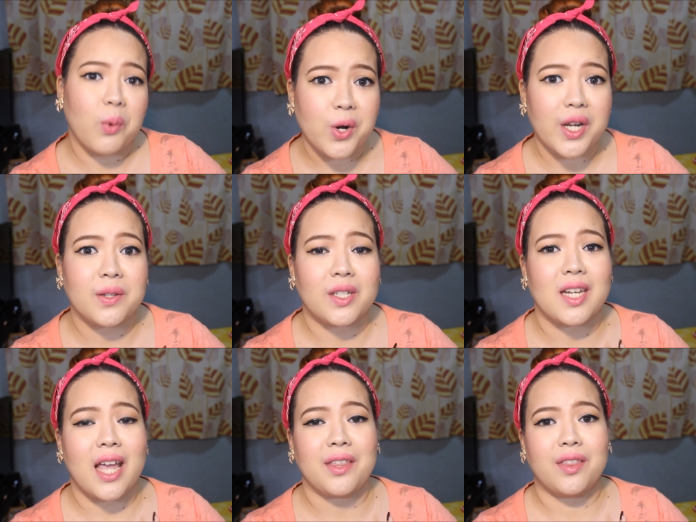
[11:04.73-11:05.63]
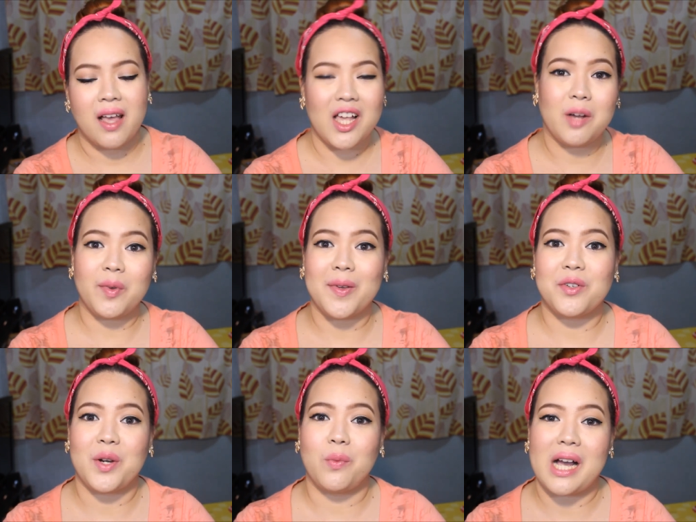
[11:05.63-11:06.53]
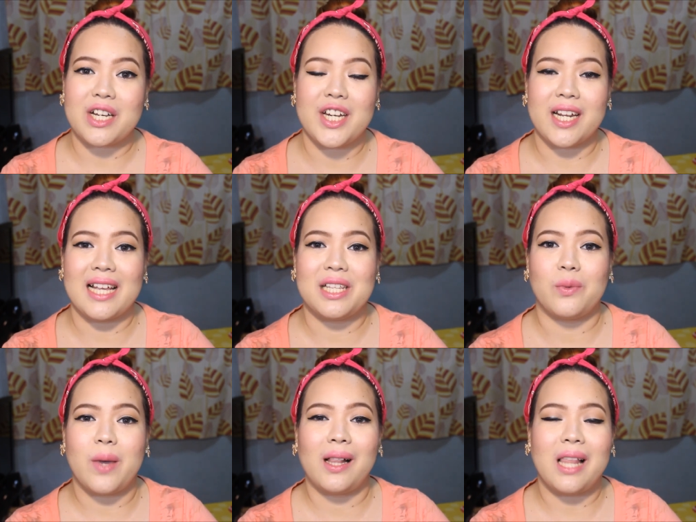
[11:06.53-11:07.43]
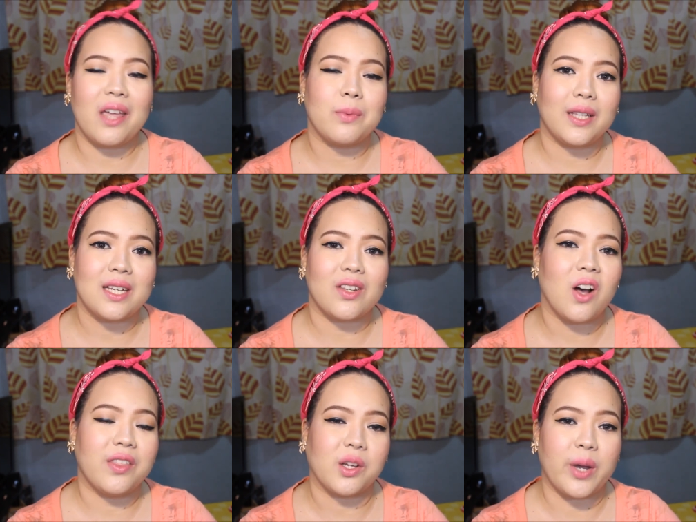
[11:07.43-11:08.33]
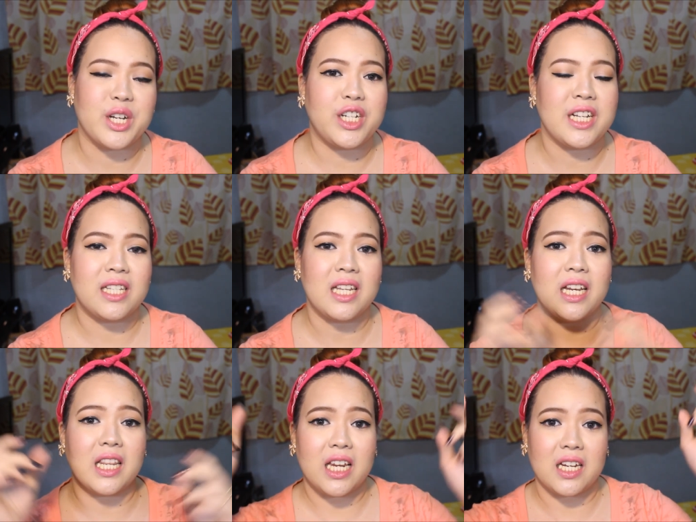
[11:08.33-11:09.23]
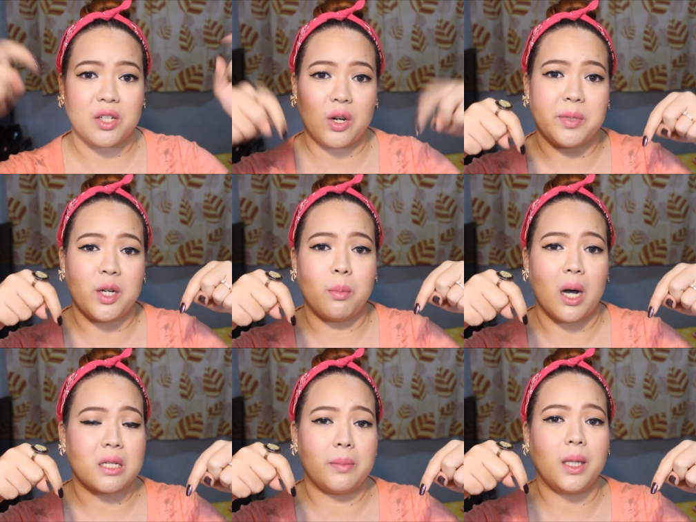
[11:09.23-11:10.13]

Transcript: bore you to death. I hope you enjoyed watching as well. I will list all the questions in the description box